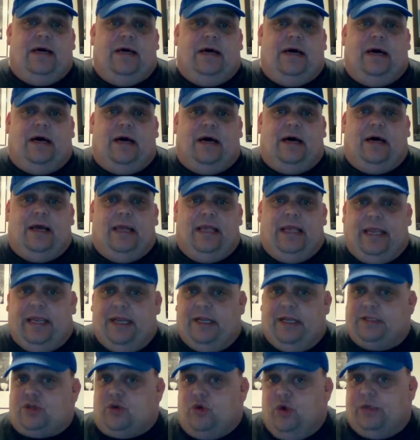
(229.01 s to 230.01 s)
Uh,
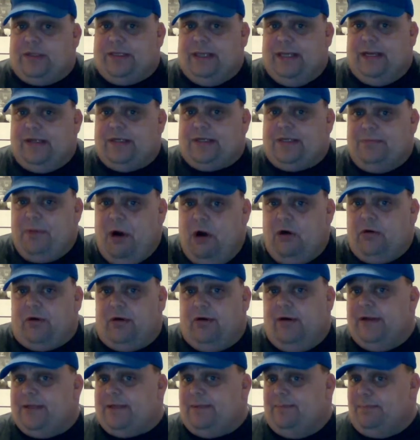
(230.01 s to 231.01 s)
again, it's cooked in a
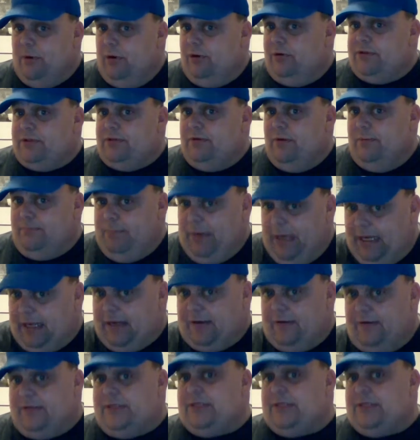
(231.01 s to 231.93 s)
smoker as opposed to a pit.